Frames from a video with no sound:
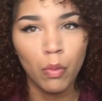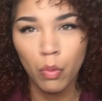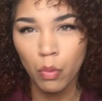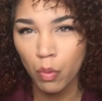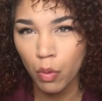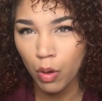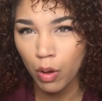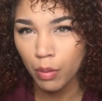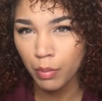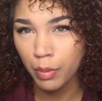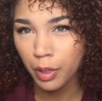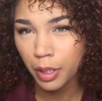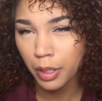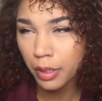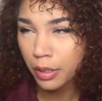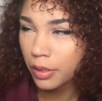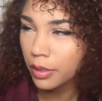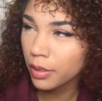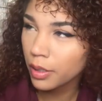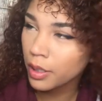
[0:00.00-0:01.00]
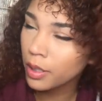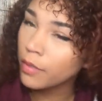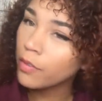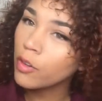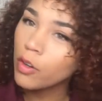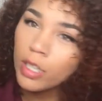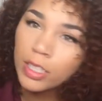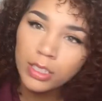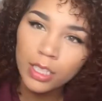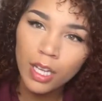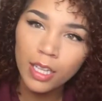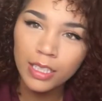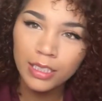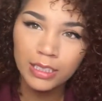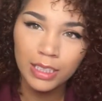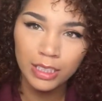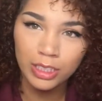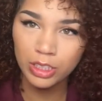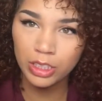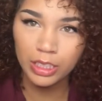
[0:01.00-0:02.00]
Walmart. And of course, all these
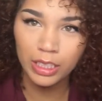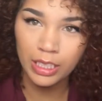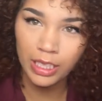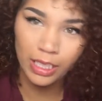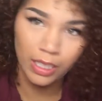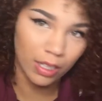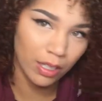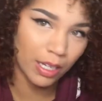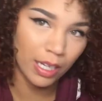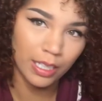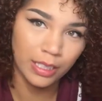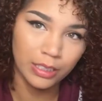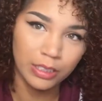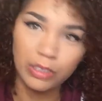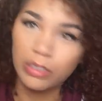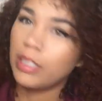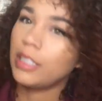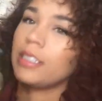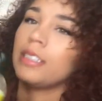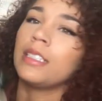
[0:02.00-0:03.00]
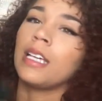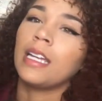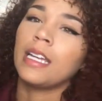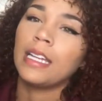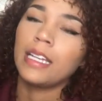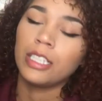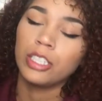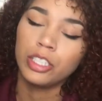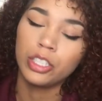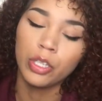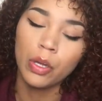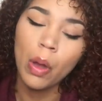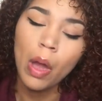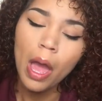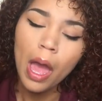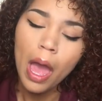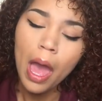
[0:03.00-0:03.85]
things you can get online too. That's not an issue.